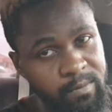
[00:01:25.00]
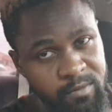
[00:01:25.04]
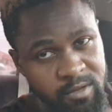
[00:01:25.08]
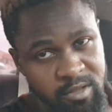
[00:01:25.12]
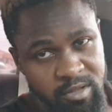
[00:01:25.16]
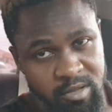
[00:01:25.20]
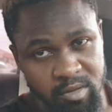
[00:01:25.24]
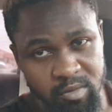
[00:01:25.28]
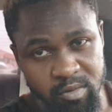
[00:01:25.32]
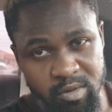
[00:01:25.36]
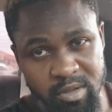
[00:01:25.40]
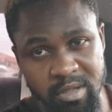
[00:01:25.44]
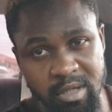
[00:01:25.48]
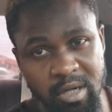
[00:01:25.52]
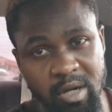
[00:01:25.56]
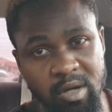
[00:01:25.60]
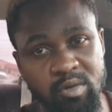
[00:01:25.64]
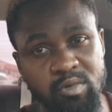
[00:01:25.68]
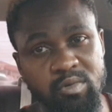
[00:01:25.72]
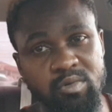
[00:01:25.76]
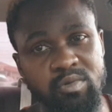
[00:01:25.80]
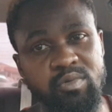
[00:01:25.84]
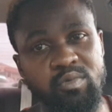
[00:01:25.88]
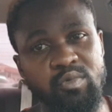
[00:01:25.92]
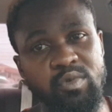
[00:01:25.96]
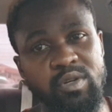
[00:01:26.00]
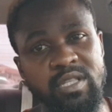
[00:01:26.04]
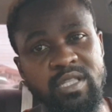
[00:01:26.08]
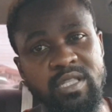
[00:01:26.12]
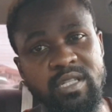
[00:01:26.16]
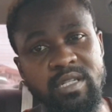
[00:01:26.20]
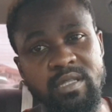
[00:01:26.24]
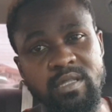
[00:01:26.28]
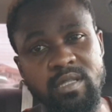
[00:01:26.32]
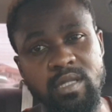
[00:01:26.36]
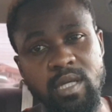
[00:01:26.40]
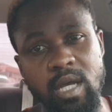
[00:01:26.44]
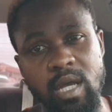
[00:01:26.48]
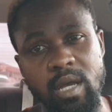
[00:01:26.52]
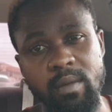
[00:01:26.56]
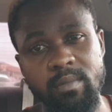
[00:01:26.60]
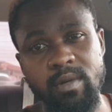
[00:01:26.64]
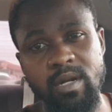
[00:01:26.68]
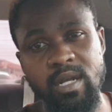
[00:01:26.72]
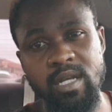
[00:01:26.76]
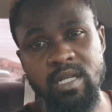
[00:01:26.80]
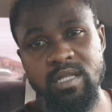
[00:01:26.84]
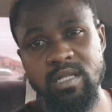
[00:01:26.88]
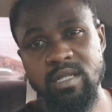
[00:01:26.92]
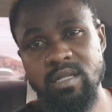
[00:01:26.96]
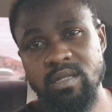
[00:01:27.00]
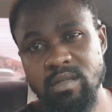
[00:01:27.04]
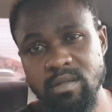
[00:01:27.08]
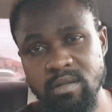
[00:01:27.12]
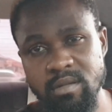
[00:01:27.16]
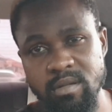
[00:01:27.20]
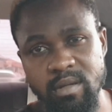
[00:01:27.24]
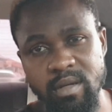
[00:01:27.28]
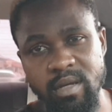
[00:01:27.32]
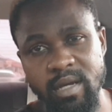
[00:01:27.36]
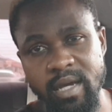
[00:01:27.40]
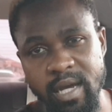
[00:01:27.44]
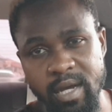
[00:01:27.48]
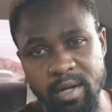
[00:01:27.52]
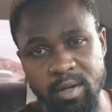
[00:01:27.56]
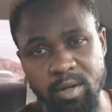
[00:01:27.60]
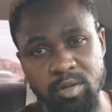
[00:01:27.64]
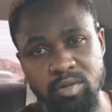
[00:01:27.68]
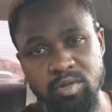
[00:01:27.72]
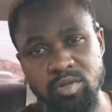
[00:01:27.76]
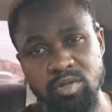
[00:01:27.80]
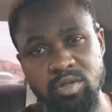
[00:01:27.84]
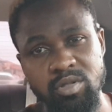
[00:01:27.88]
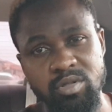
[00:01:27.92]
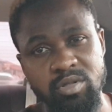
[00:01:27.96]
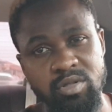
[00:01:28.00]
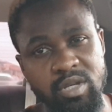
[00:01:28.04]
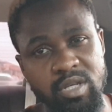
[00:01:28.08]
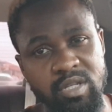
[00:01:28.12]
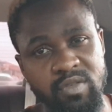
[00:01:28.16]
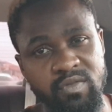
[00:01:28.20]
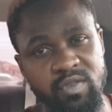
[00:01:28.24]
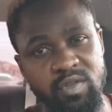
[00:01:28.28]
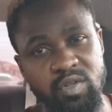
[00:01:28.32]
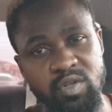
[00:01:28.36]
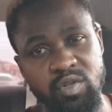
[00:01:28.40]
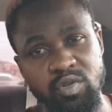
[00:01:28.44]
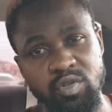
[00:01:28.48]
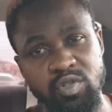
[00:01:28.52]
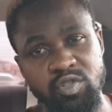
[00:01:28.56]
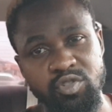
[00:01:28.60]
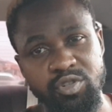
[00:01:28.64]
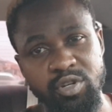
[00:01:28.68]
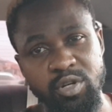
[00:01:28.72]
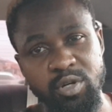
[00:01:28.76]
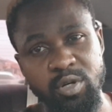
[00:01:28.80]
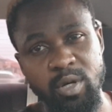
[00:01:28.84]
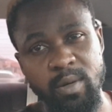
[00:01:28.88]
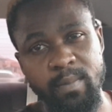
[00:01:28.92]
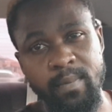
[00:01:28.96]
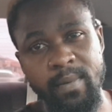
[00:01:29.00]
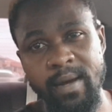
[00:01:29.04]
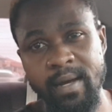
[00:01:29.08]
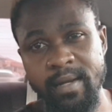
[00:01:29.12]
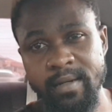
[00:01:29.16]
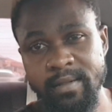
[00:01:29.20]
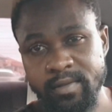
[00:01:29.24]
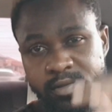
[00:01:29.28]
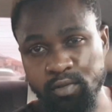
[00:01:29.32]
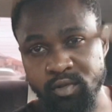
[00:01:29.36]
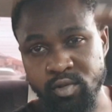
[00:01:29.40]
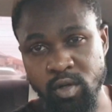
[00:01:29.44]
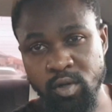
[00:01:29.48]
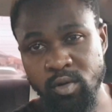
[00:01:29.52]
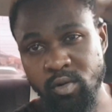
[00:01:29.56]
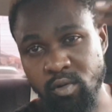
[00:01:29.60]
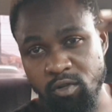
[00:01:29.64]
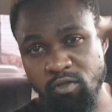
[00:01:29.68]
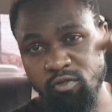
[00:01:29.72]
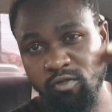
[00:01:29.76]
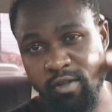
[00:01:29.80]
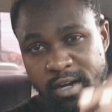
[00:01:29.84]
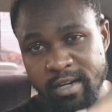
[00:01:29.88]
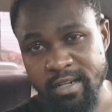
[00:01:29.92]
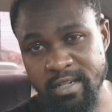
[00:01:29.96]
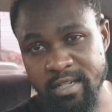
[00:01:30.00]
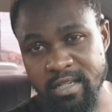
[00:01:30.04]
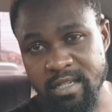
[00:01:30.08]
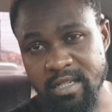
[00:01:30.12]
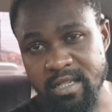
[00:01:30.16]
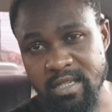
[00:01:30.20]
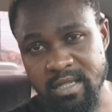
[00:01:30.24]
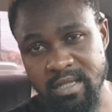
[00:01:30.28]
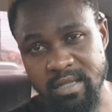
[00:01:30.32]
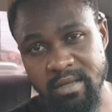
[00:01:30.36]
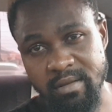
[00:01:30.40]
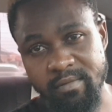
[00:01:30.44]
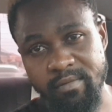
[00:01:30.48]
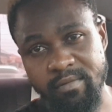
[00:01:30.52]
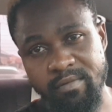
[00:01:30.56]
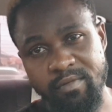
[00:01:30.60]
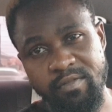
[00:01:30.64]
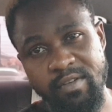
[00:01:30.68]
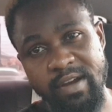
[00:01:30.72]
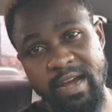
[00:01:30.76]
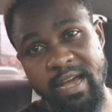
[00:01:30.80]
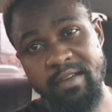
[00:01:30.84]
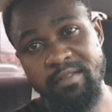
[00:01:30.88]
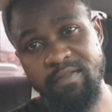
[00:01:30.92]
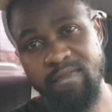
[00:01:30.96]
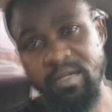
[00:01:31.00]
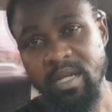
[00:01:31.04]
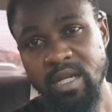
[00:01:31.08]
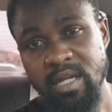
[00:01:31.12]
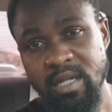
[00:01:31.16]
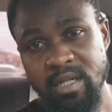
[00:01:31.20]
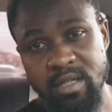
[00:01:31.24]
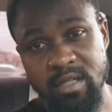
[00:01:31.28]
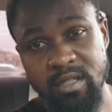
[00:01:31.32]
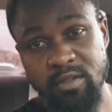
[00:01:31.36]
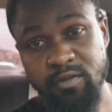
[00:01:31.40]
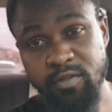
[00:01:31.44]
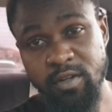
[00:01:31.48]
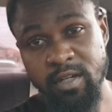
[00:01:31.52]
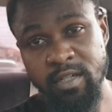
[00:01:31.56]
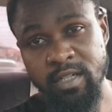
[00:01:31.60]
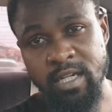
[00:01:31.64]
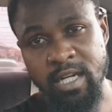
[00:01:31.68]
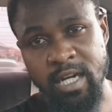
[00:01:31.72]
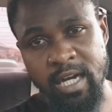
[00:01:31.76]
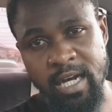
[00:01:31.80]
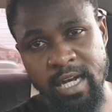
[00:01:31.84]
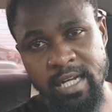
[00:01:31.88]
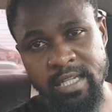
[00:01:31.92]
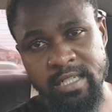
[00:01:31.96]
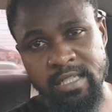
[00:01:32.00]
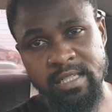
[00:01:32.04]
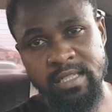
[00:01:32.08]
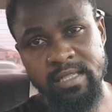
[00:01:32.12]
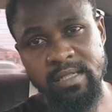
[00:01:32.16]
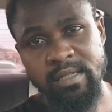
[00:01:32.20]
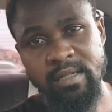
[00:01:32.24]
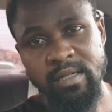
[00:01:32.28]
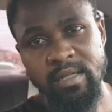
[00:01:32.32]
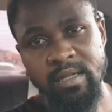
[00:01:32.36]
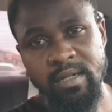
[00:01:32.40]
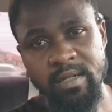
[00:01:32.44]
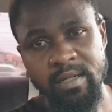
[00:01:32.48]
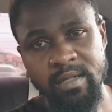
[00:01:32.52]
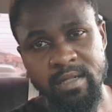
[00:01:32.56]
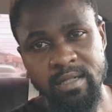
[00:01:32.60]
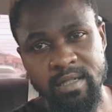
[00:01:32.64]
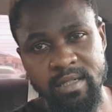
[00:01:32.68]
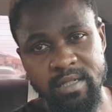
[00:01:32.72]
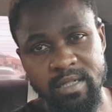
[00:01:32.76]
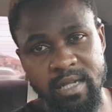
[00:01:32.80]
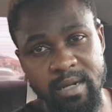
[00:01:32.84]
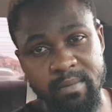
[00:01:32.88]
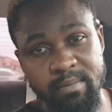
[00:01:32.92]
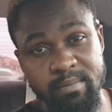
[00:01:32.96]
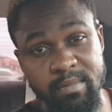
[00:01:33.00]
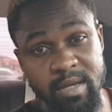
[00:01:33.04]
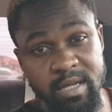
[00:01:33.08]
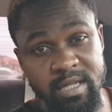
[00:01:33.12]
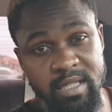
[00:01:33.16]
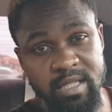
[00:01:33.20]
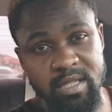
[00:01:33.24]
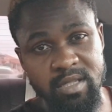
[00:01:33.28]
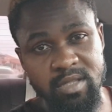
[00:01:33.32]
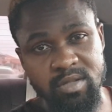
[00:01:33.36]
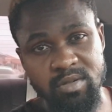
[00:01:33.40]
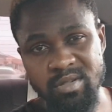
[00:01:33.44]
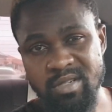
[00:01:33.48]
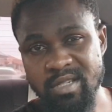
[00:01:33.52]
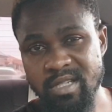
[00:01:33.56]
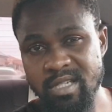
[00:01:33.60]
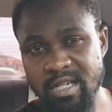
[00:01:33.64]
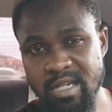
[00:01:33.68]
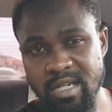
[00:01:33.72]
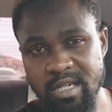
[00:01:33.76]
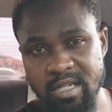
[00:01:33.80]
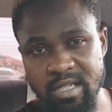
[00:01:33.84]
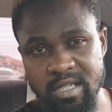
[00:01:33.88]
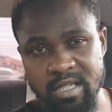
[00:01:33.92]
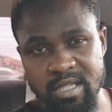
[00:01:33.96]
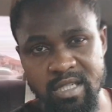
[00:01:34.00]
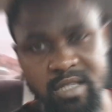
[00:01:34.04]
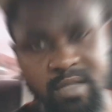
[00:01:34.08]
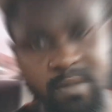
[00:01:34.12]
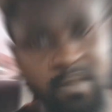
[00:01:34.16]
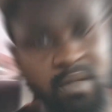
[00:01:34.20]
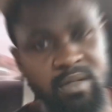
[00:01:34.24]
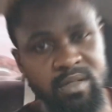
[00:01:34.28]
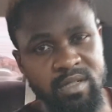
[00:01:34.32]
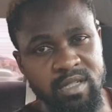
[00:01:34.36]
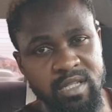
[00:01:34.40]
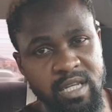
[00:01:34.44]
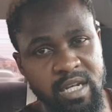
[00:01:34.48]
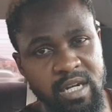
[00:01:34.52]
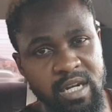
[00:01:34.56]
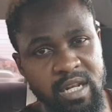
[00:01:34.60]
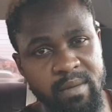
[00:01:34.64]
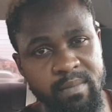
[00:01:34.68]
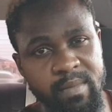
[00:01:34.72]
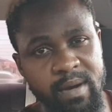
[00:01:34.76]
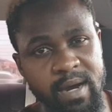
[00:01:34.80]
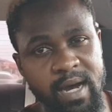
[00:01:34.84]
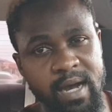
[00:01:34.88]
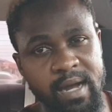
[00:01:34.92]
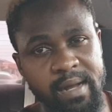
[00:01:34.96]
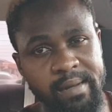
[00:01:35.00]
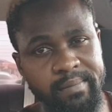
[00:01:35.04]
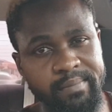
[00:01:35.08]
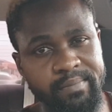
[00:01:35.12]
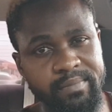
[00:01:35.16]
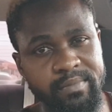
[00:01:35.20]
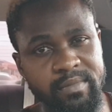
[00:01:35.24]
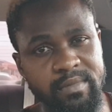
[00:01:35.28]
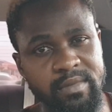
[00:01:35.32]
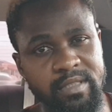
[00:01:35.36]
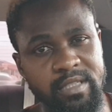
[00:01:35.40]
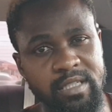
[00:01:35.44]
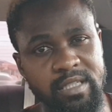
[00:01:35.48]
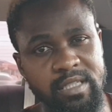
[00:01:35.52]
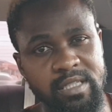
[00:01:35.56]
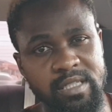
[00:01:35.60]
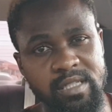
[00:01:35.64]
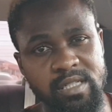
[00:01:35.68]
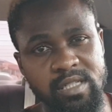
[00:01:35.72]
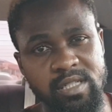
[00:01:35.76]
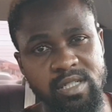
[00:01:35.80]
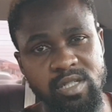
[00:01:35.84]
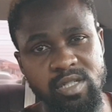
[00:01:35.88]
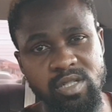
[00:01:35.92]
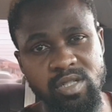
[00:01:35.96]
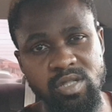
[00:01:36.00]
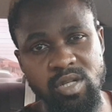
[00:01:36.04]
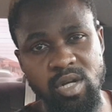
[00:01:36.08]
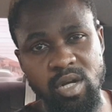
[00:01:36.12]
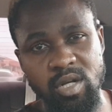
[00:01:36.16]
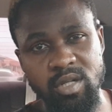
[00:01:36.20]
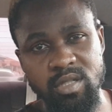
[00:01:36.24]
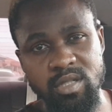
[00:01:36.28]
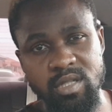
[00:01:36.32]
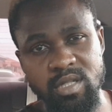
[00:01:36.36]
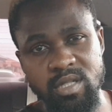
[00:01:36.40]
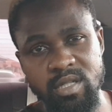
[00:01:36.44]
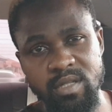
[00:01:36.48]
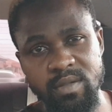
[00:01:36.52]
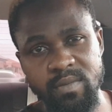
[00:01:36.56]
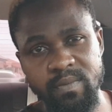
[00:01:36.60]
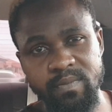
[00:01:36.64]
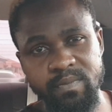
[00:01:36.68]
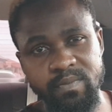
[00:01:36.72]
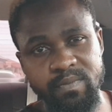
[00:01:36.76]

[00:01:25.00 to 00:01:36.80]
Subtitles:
So without wasting time, let's head on to today's video straight up and run over these 5 different cars that makes it to this list. Disclaimer: this is not